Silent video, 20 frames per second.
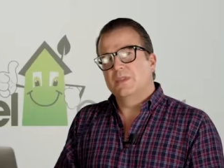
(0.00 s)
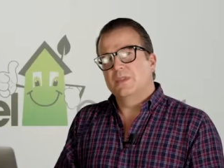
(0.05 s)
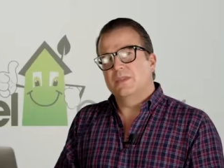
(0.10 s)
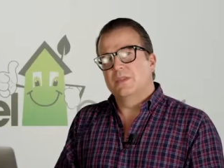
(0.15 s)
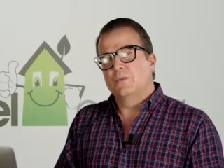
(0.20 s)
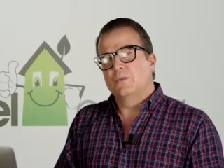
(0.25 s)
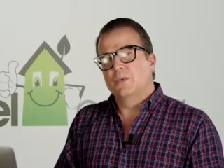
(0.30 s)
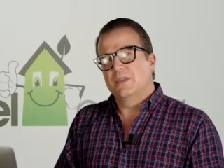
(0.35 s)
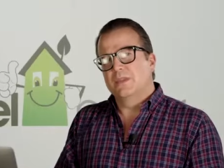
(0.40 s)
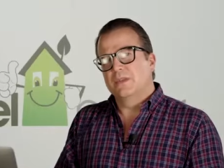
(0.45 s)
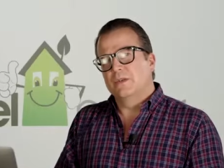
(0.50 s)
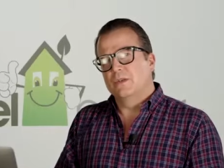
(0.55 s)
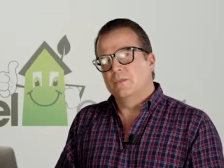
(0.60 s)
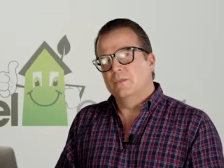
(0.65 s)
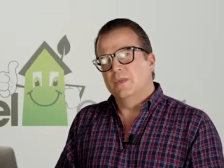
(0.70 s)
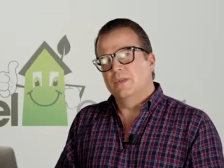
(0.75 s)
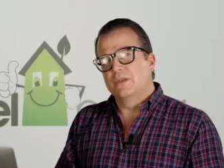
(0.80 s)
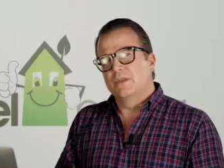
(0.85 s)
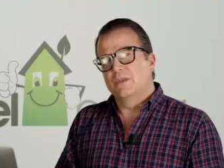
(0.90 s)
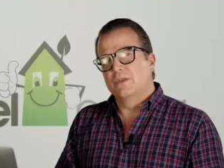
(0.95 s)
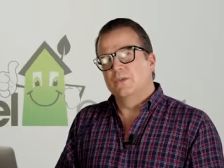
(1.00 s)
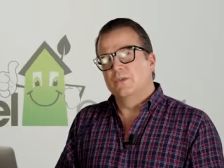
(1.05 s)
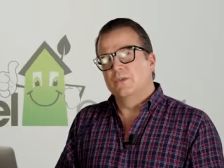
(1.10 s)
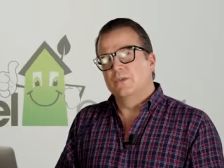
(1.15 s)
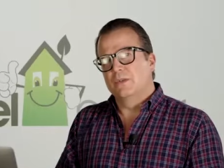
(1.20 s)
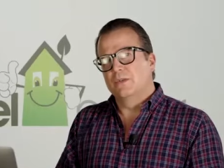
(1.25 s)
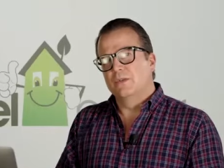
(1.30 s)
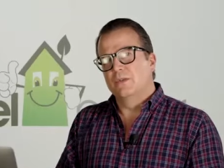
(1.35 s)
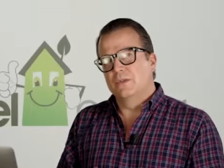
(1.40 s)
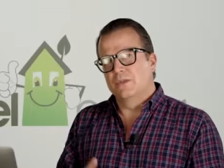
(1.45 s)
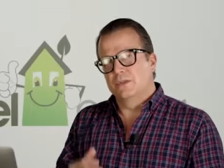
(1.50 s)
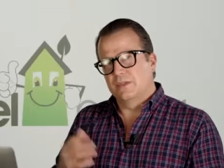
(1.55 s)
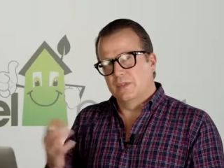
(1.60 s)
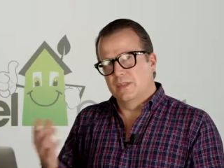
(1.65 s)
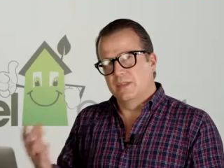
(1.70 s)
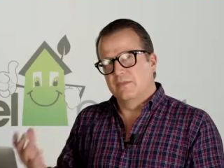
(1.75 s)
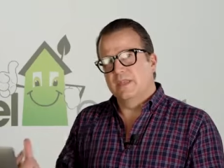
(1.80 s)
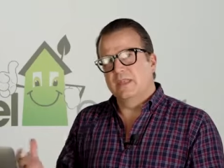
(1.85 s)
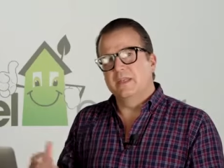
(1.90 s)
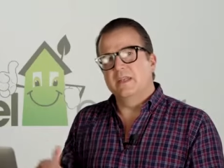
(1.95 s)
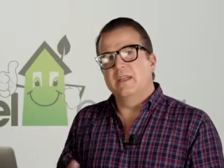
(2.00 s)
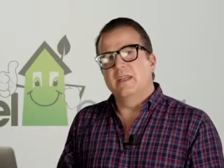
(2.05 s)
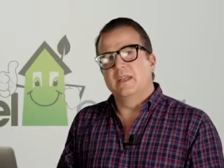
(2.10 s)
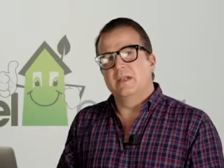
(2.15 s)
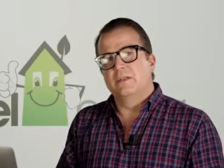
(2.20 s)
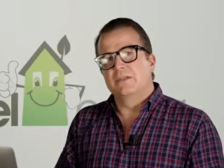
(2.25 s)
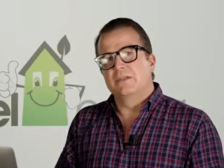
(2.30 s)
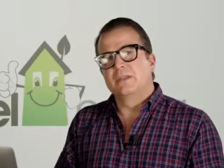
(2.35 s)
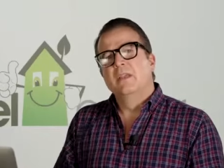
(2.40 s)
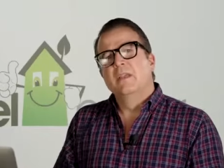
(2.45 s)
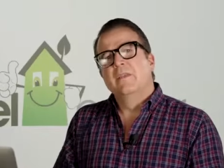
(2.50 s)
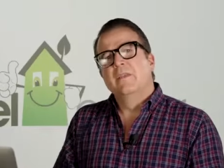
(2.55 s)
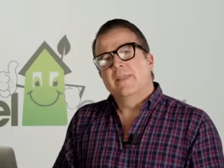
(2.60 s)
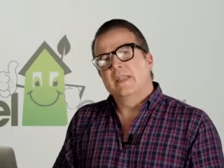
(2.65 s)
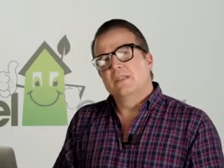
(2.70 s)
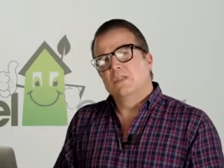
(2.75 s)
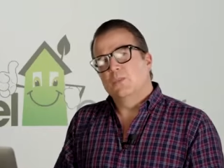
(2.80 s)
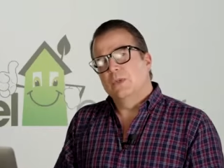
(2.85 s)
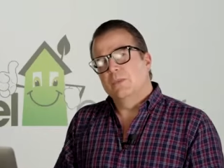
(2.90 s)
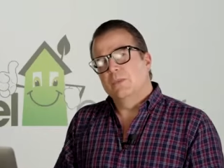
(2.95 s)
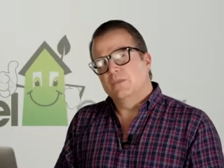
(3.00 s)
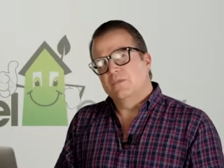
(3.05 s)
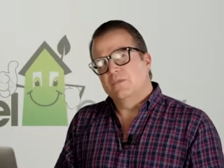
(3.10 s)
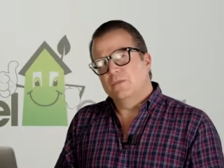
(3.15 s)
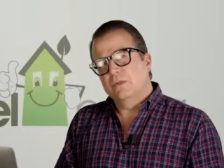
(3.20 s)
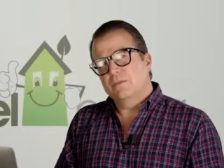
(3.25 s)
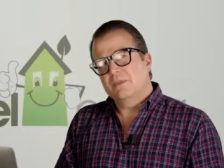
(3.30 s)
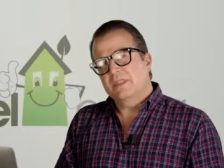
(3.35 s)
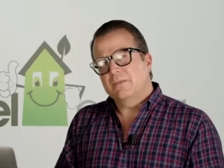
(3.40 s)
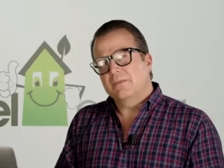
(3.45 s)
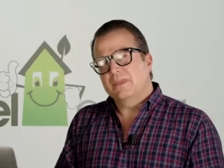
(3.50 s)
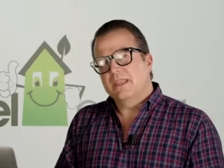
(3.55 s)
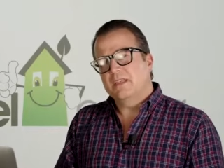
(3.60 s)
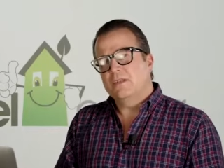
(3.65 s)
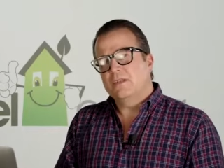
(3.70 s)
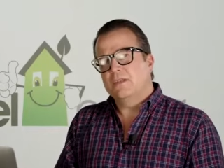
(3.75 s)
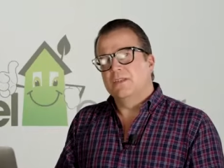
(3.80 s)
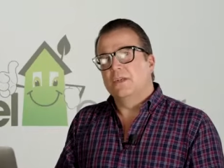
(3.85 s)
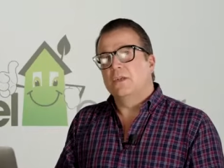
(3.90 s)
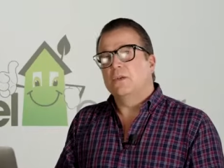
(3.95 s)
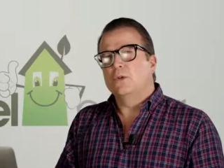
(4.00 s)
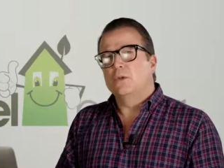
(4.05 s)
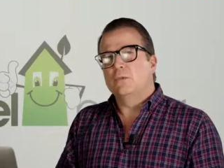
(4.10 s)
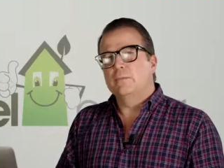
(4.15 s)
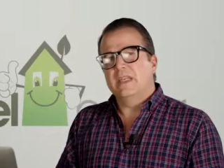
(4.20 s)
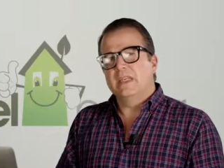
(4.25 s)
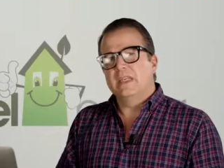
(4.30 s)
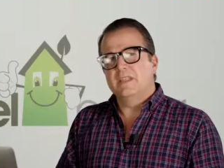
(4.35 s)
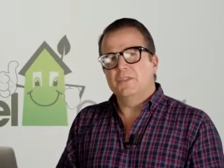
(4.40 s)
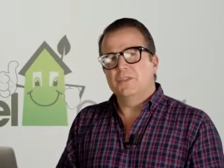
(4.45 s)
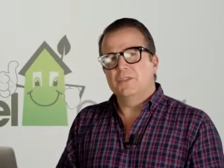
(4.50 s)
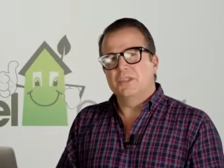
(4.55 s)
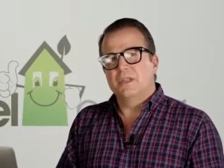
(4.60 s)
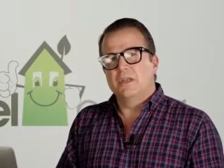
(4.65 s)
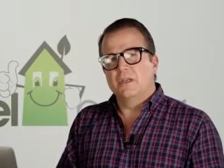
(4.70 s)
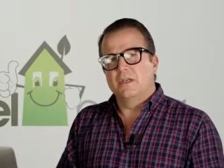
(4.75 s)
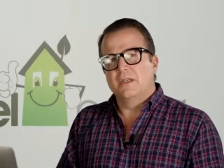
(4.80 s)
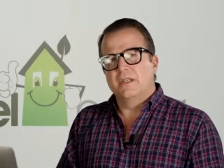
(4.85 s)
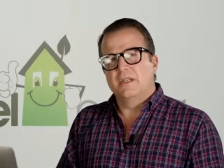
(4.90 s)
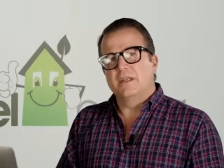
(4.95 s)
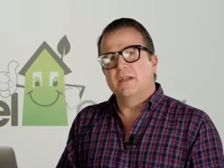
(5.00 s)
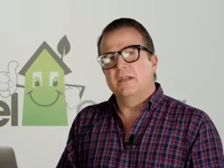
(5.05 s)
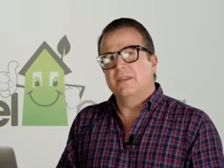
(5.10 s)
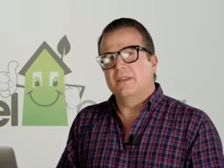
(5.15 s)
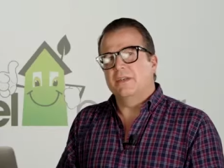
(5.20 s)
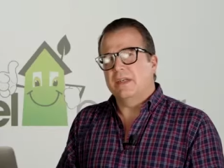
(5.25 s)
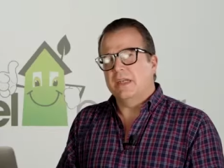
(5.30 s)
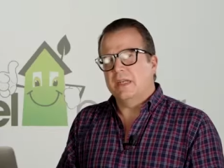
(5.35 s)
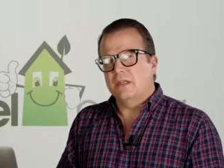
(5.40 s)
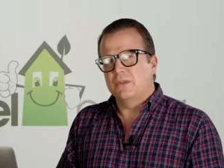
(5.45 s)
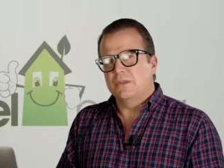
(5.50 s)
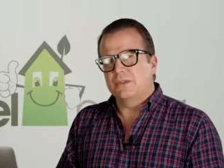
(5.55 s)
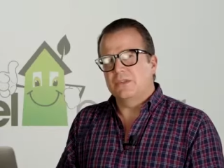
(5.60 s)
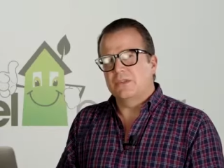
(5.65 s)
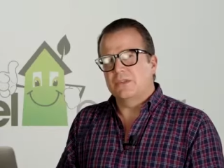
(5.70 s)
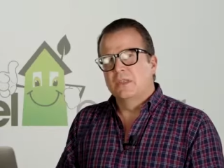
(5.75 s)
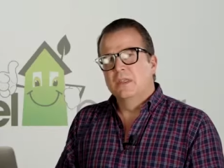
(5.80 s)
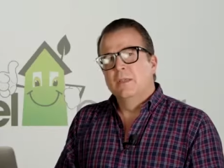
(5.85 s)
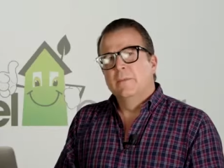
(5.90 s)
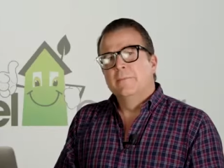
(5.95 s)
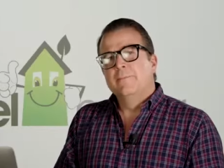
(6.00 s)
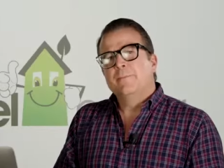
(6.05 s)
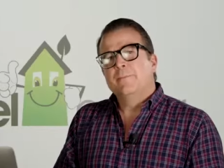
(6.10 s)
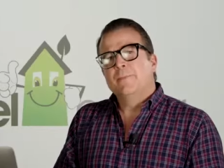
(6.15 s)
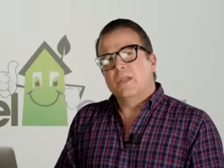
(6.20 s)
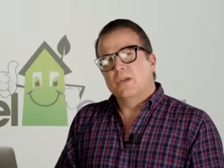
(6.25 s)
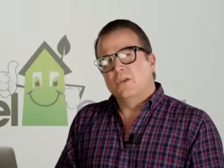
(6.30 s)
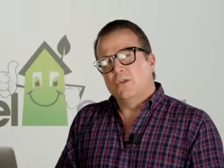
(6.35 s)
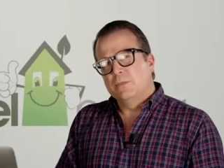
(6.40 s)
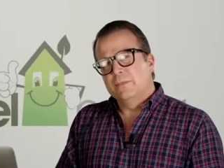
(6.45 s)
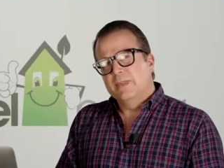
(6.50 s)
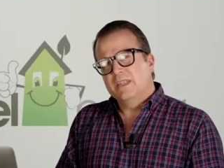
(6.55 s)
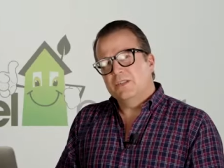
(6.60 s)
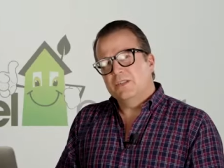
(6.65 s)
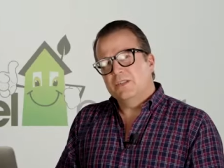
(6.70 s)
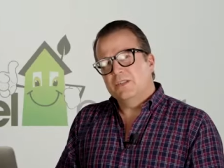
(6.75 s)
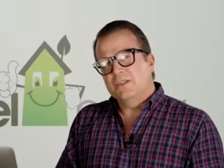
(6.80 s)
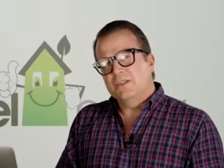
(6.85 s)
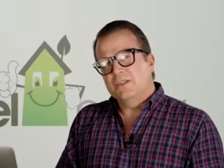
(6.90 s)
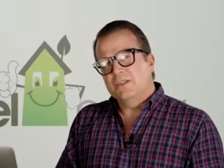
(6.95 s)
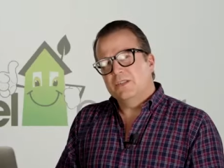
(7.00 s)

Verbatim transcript: with a, with a homeowner who, who's living in a house is we perform something called a home energy audit on their house. A home energy